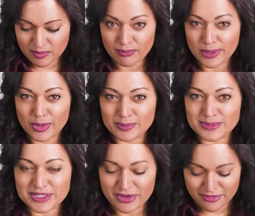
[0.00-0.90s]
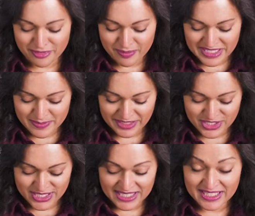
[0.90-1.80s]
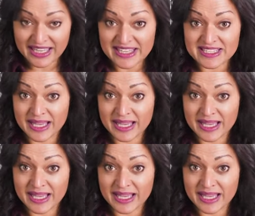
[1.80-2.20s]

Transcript: blobs off my spatula. That is